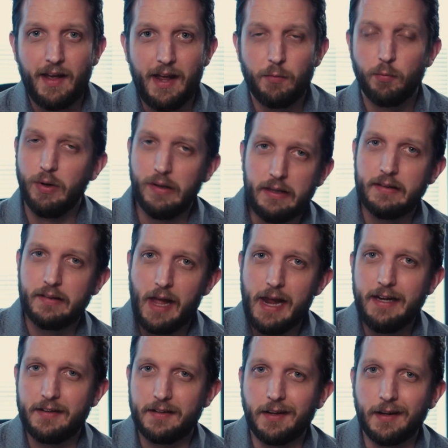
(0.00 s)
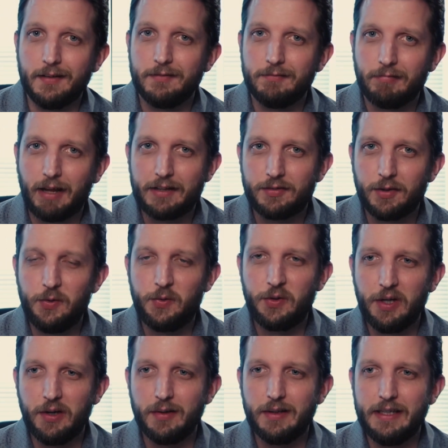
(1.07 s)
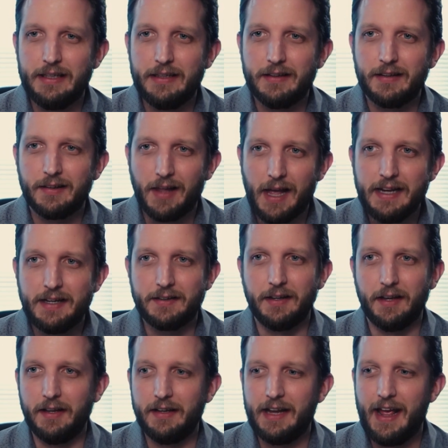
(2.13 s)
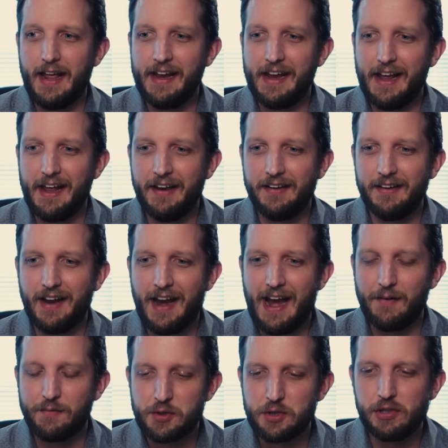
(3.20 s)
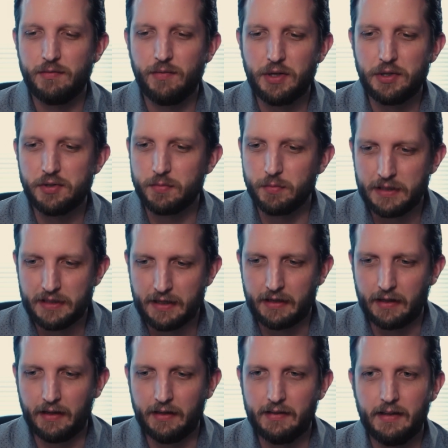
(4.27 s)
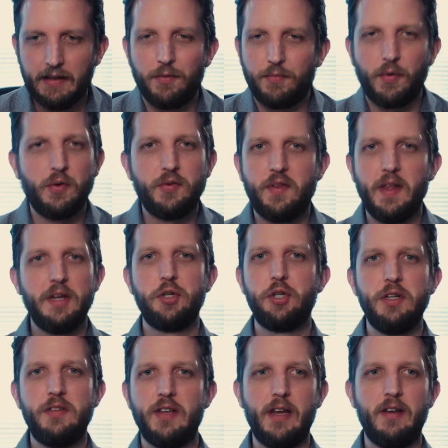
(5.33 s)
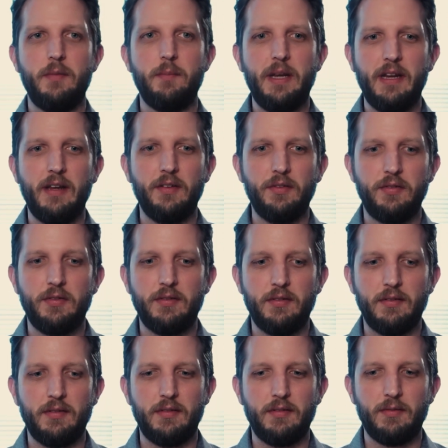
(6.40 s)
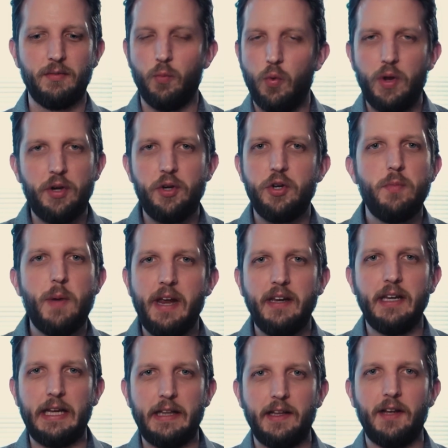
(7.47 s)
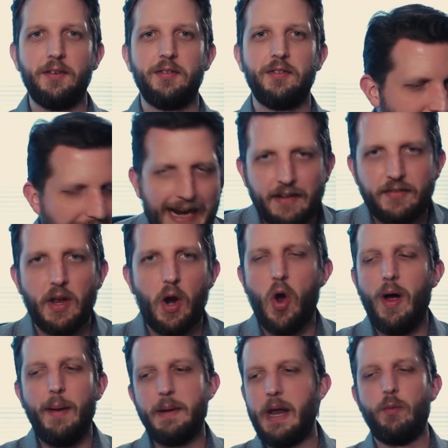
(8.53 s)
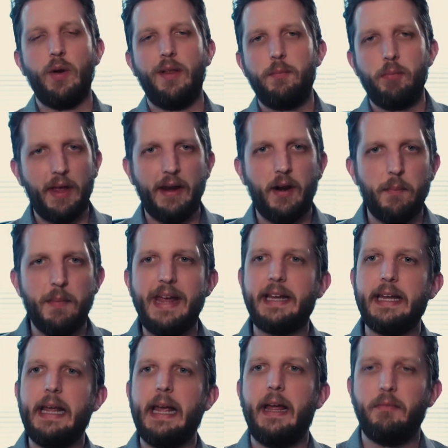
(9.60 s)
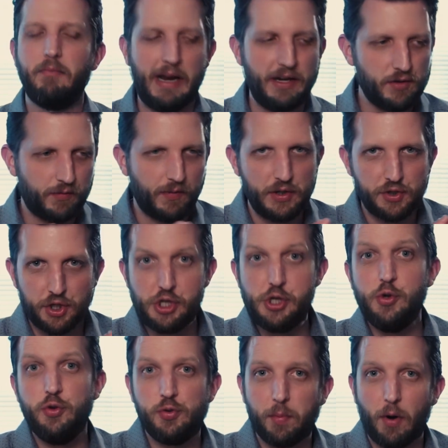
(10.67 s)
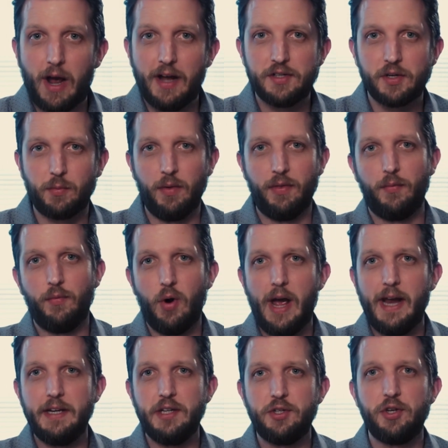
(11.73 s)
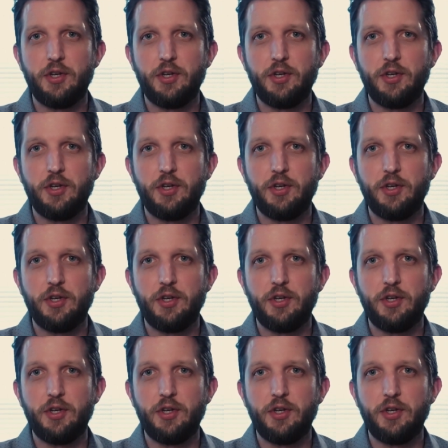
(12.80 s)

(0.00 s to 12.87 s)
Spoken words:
and really liked it, like sincerely liked it. And after she finished reading it, the first thing she said to me is, when are you making this? And I said, oh, I'm not really planning on making it. I just finished a huge project with the variety